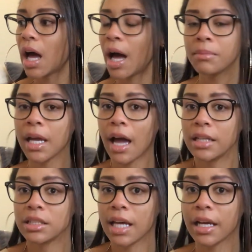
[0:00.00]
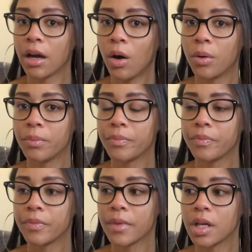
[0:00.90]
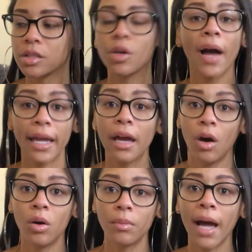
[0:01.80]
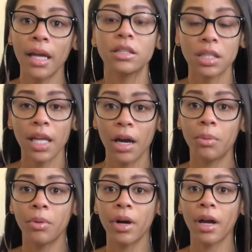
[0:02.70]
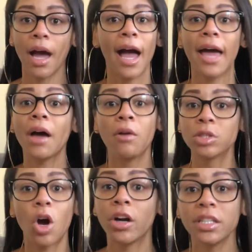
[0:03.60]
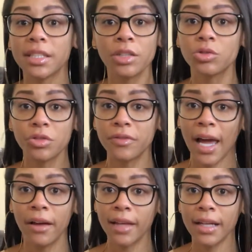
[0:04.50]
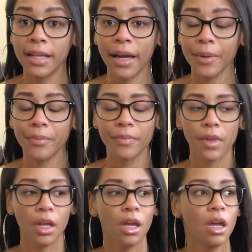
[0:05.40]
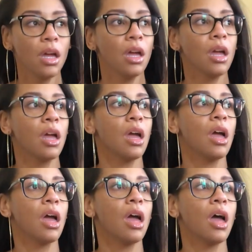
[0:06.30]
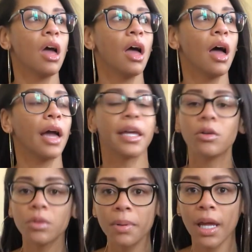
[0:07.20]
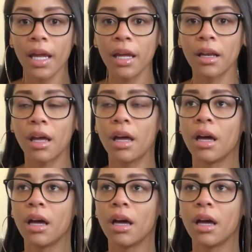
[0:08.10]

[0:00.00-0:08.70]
I'm like, I just gotta get home. So I get home. I get to the airport. I was already scheduled to fly out that day. I get on the plane.